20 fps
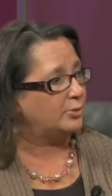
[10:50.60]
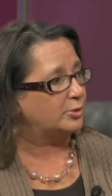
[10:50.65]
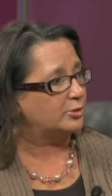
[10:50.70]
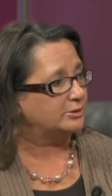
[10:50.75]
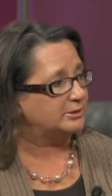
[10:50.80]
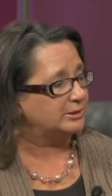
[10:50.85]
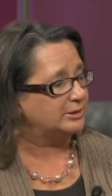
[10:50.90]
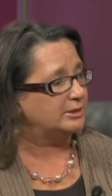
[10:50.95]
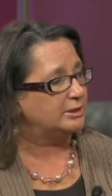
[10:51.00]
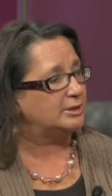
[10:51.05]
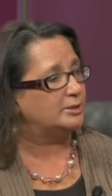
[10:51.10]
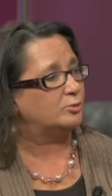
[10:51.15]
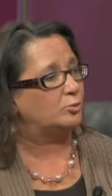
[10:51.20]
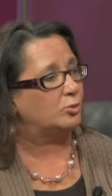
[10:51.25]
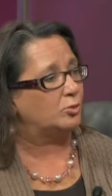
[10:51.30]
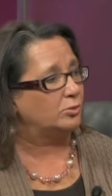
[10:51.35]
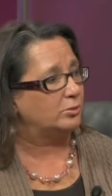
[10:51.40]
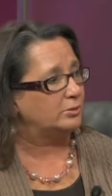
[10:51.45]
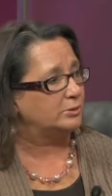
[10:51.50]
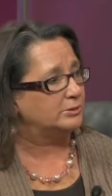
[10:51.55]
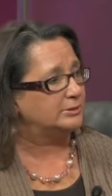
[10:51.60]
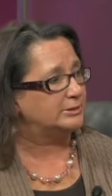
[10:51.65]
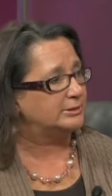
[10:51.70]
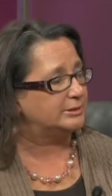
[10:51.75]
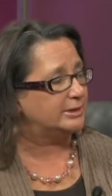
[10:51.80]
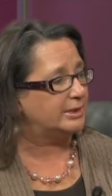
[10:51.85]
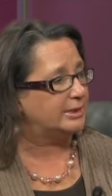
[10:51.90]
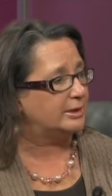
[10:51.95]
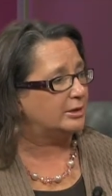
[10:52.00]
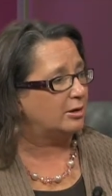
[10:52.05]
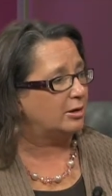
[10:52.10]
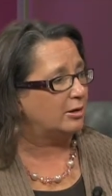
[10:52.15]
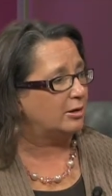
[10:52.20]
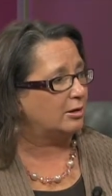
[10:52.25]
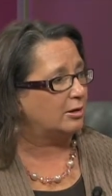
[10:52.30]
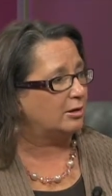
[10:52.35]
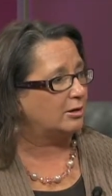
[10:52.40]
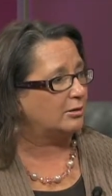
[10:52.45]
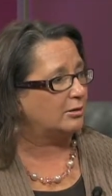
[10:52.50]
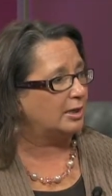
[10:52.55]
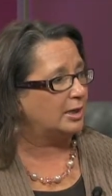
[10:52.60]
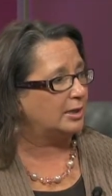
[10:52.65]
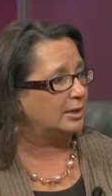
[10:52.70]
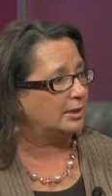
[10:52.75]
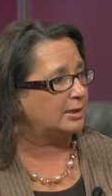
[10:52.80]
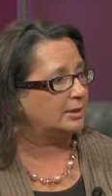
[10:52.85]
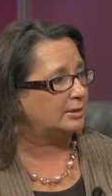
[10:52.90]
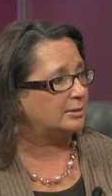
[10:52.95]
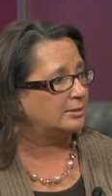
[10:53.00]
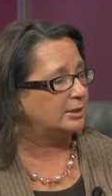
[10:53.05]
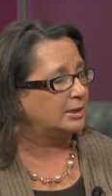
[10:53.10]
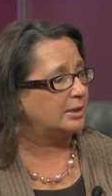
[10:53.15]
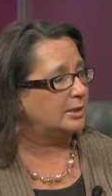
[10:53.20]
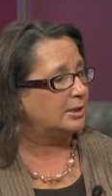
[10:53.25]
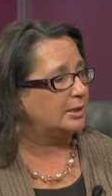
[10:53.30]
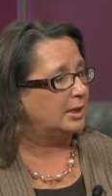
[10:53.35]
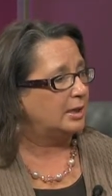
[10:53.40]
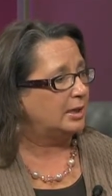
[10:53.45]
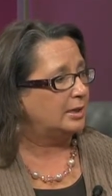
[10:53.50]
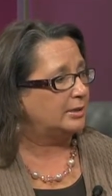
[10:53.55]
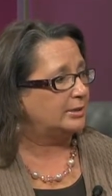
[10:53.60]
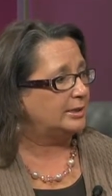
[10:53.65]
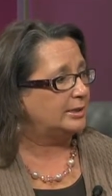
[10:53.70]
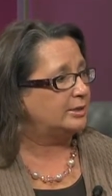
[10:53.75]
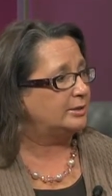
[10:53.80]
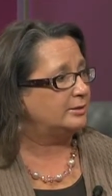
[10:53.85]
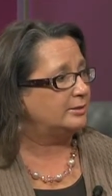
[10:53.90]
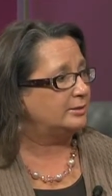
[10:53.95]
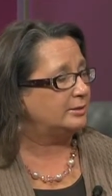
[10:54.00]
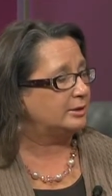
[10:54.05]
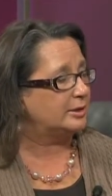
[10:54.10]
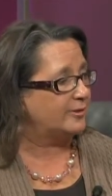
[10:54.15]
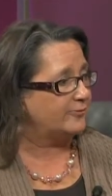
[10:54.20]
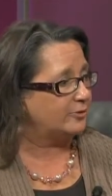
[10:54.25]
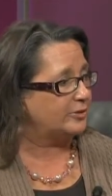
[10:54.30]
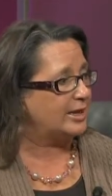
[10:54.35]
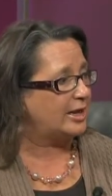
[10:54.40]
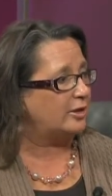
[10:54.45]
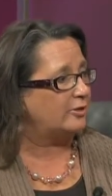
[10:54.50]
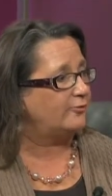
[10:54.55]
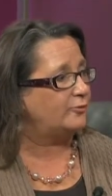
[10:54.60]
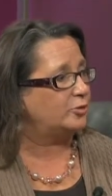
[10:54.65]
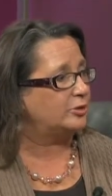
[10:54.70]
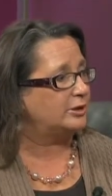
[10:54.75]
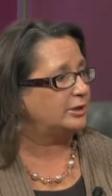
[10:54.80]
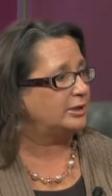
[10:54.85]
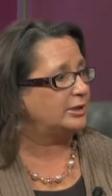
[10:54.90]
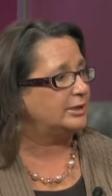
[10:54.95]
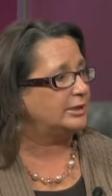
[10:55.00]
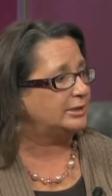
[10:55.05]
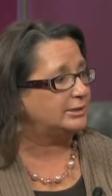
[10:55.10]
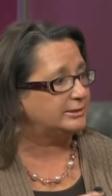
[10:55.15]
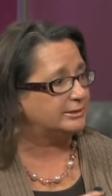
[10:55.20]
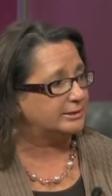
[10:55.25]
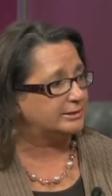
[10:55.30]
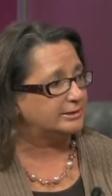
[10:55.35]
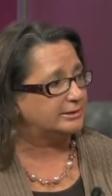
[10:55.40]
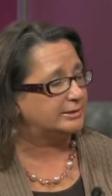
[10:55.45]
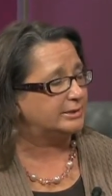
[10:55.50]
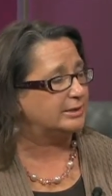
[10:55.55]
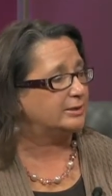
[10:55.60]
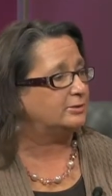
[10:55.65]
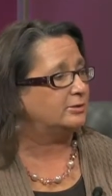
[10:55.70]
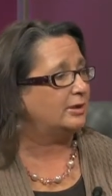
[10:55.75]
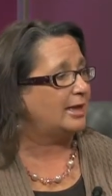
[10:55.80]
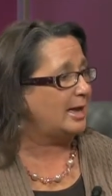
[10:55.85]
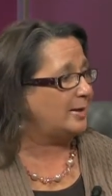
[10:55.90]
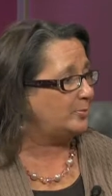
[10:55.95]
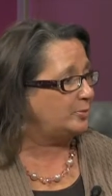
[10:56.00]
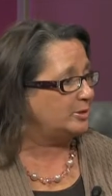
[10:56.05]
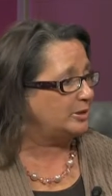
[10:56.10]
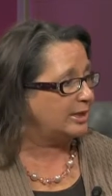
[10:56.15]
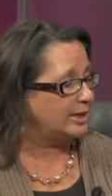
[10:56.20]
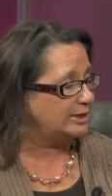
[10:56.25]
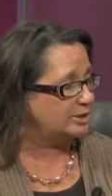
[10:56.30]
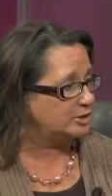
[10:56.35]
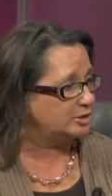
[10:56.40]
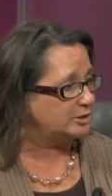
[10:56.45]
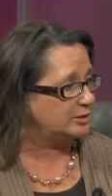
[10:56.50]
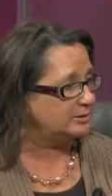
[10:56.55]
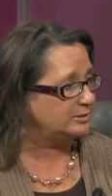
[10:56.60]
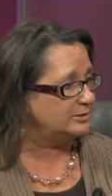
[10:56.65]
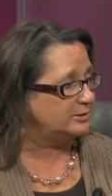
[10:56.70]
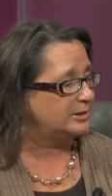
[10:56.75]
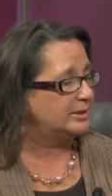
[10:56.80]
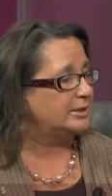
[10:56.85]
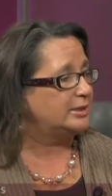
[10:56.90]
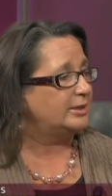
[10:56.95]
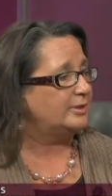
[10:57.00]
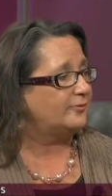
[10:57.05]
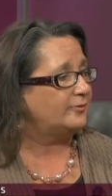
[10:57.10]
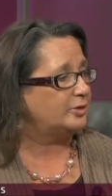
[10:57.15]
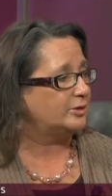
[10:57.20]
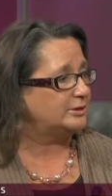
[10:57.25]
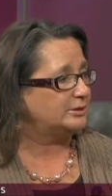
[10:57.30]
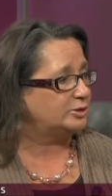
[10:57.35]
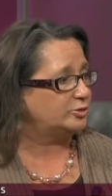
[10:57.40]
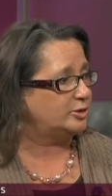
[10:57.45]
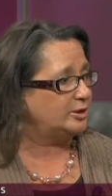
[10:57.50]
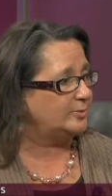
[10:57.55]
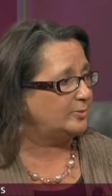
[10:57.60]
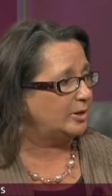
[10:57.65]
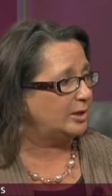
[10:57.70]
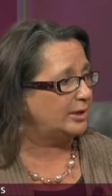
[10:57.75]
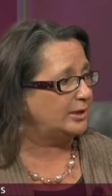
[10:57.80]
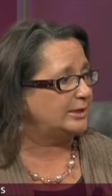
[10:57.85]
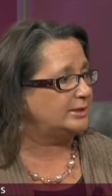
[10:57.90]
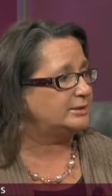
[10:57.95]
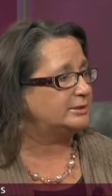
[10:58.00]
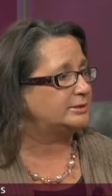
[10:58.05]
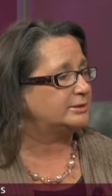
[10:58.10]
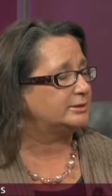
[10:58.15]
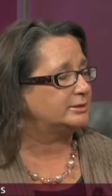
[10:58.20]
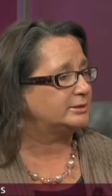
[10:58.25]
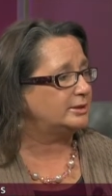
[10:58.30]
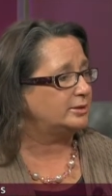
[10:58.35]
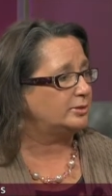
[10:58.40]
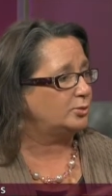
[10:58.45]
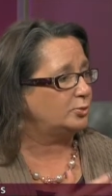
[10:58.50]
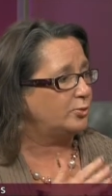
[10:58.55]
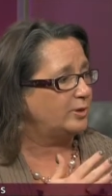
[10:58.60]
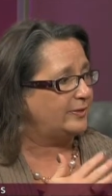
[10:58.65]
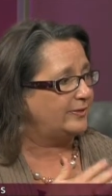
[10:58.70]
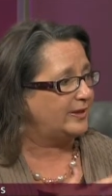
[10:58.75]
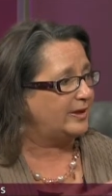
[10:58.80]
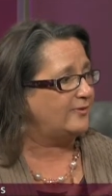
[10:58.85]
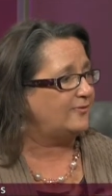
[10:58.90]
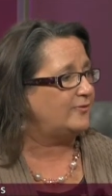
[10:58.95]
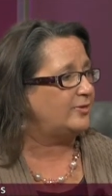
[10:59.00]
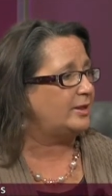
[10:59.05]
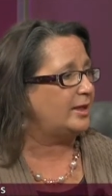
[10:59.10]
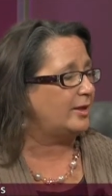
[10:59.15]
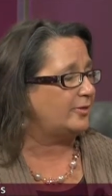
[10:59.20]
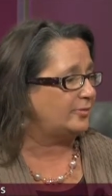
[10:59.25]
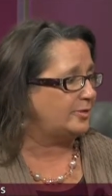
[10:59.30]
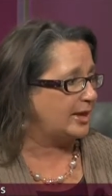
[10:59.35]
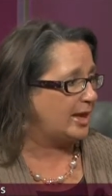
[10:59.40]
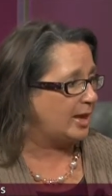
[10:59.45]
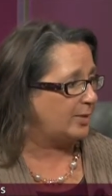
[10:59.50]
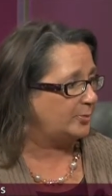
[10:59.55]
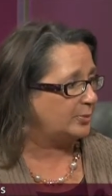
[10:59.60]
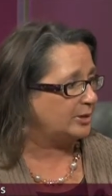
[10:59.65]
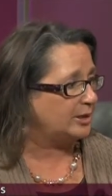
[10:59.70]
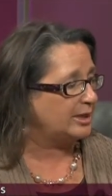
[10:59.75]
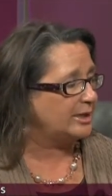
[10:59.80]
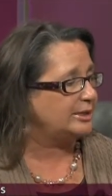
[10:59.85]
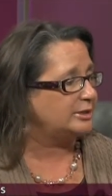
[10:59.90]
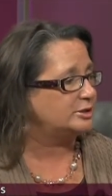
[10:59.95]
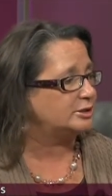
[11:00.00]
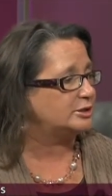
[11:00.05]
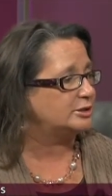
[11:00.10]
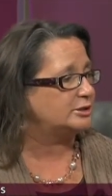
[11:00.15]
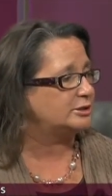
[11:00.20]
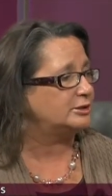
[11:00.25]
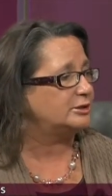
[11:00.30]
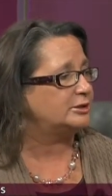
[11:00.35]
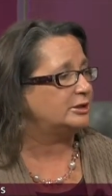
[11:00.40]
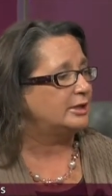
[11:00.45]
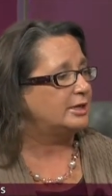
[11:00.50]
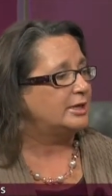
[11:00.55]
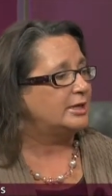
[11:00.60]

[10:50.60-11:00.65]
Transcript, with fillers: person enrolls in our uh, uh, in Covered California, it is a single application very streamlined. So when they fill out the application,